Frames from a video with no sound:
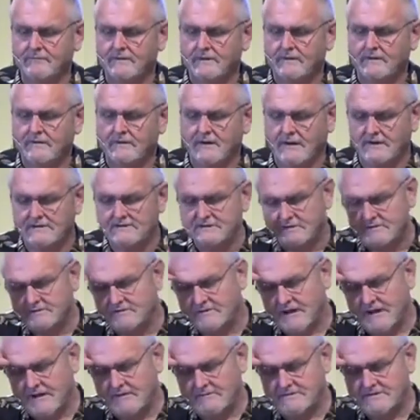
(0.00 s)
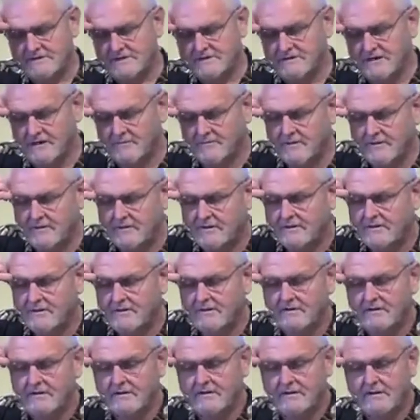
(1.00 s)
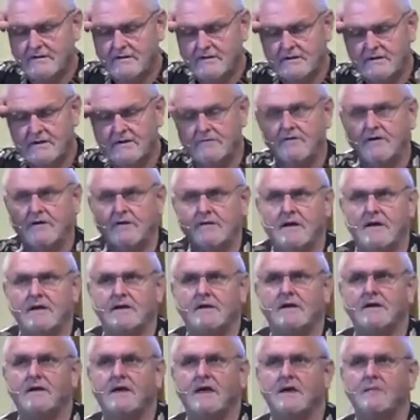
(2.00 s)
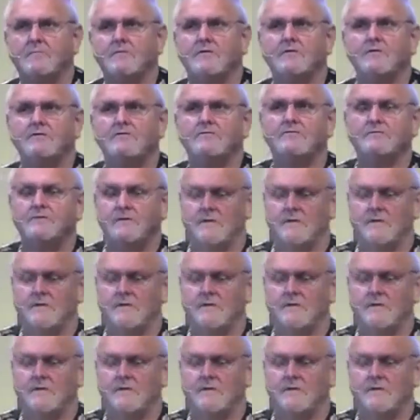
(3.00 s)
I sometimes end up living like a game of